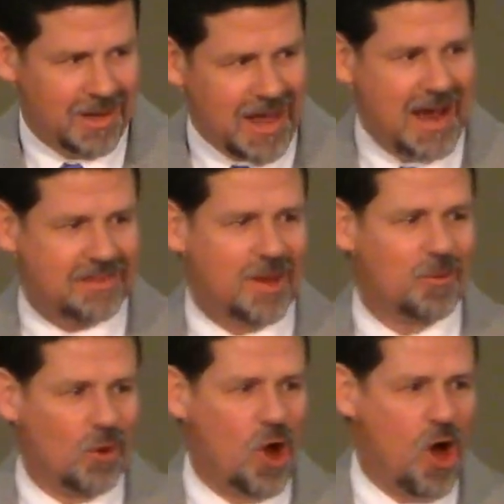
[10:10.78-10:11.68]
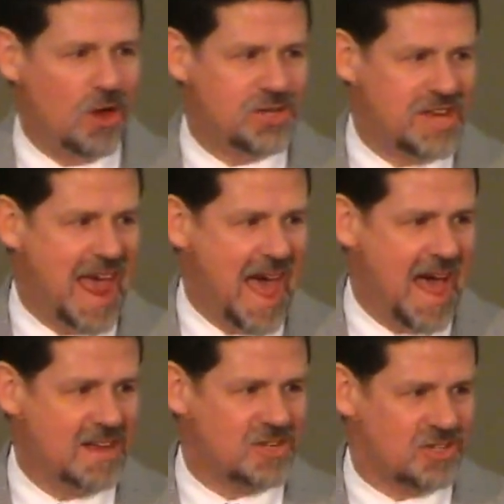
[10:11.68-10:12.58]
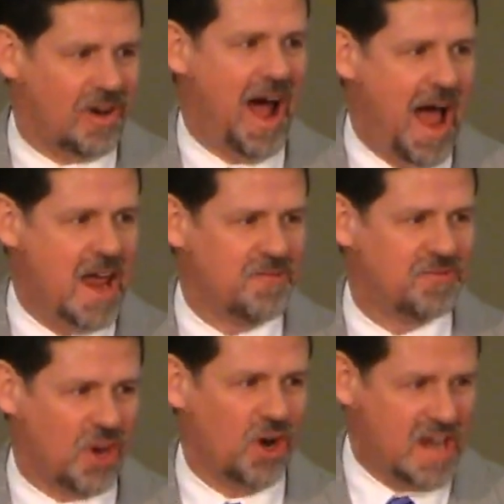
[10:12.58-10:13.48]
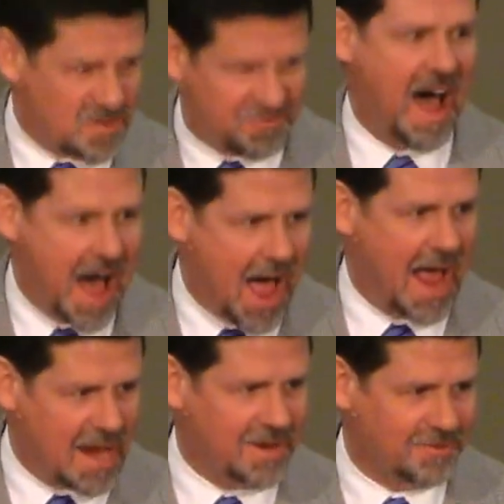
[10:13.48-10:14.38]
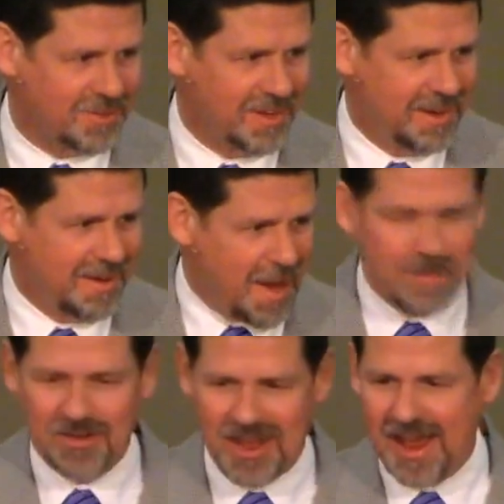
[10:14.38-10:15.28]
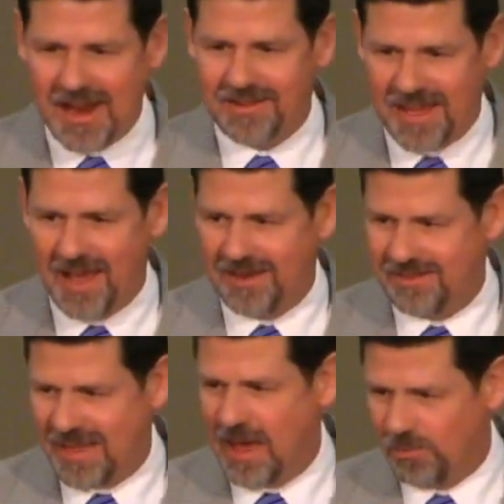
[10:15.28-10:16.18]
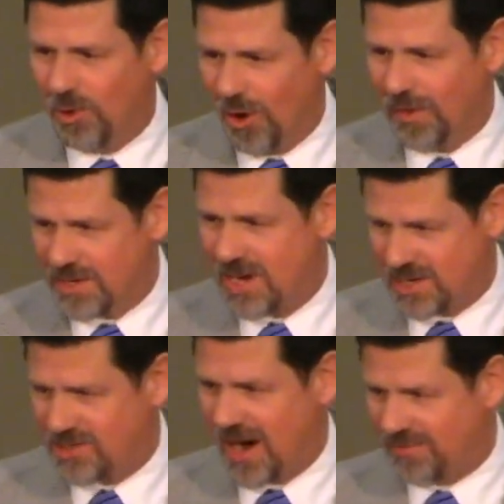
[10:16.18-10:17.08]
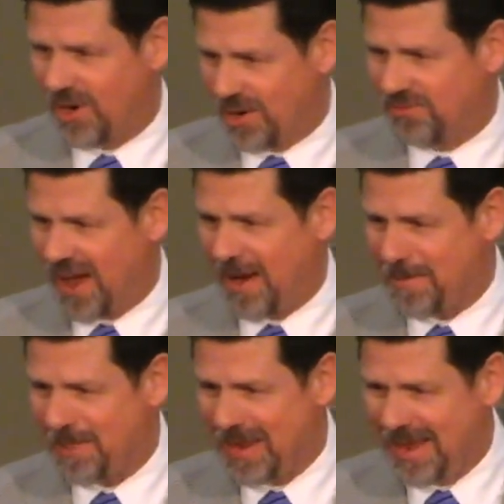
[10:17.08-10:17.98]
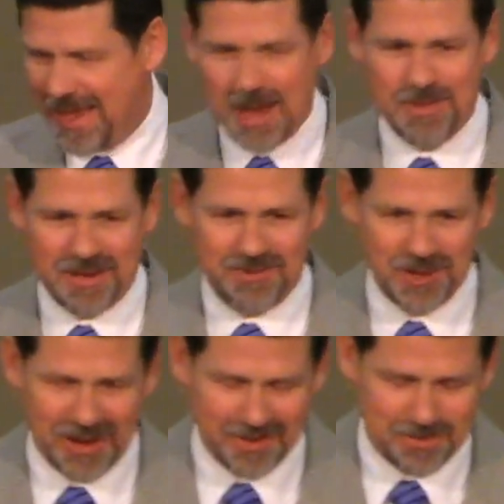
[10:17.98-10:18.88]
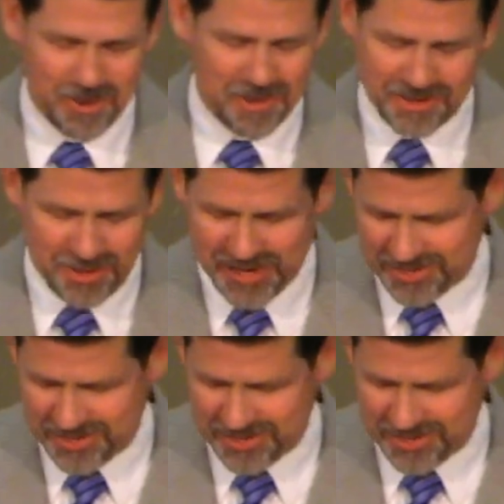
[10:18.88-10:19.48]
Like the rule says drive 35. How many of you hate that rule that says drive 35? How many of you, well, don't